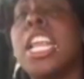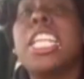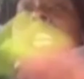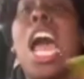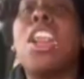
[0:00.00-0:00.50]

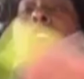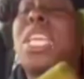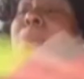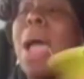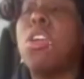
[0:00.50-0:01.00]
I don't
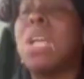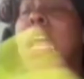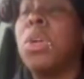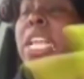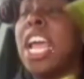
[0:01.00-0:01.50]

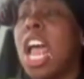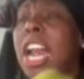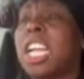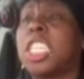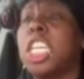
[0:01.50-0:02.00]
want to hear on
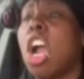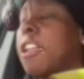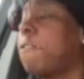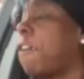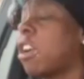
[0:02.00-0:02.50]
it because he
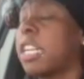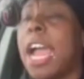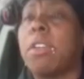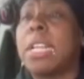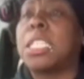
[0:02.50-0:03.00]
already fucked
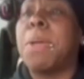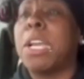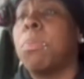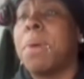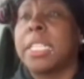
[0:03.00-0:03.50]
now. That's a
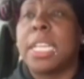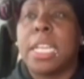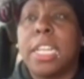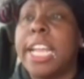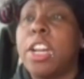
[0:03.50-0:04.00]
big one man thing.
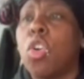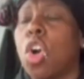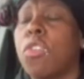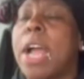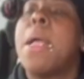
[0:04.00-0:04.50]
It ain't no
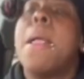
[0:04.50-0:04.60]
go around.